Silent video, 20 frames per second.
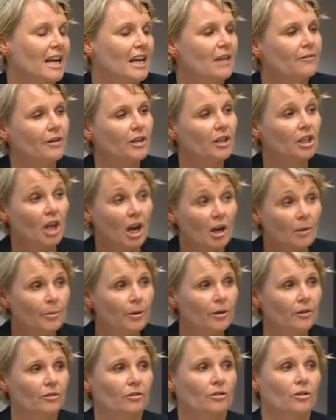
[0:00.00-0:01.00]
If a young
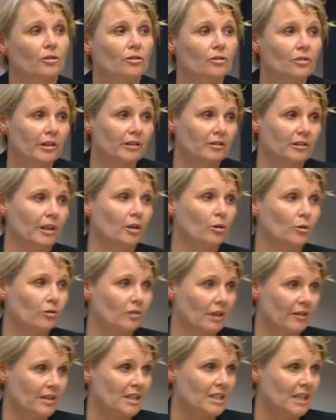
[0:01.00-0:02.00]
person who's 16 or
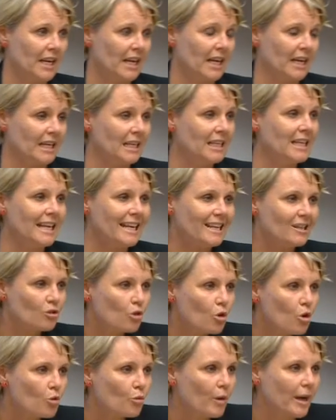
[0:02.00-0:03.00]
17 is
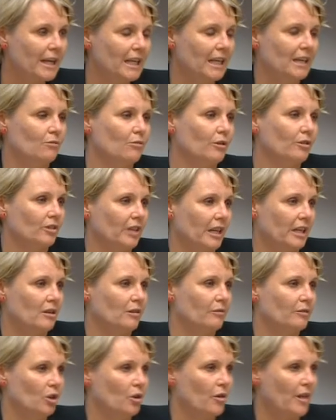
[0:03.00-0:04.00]
already in receipt
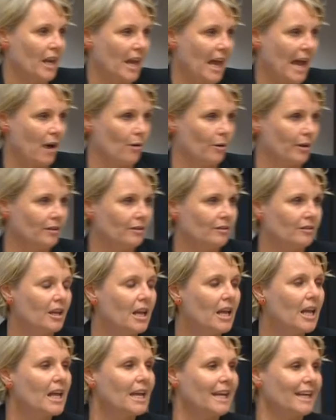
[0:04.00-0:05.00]
of youth allowance,
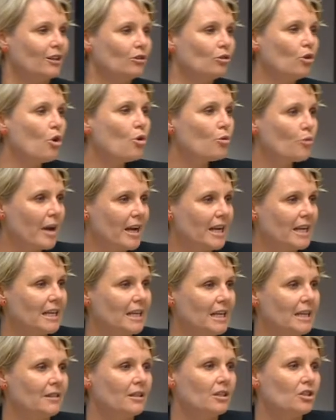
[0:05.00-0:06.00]
is
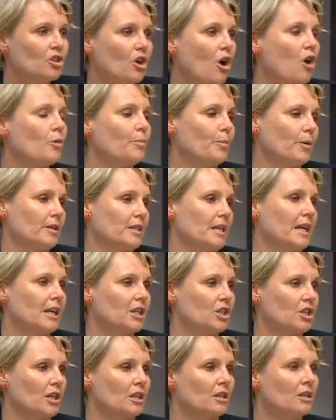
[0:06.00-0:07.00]
already in the child
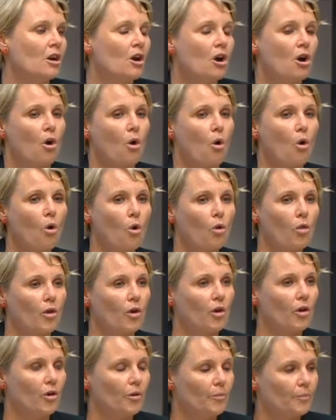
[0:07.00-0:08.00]
protection or
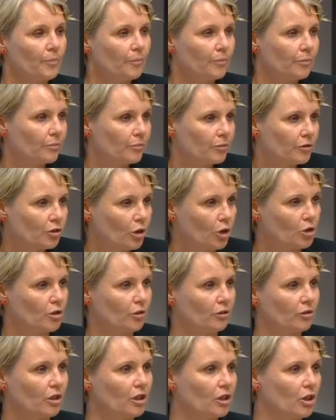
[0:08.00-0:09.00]
the social
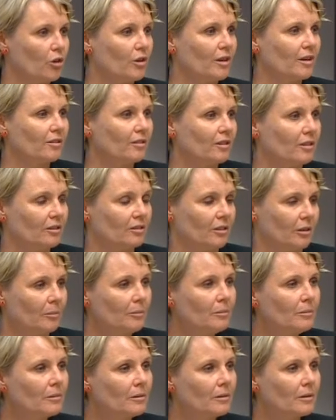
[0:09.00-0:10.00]
security system,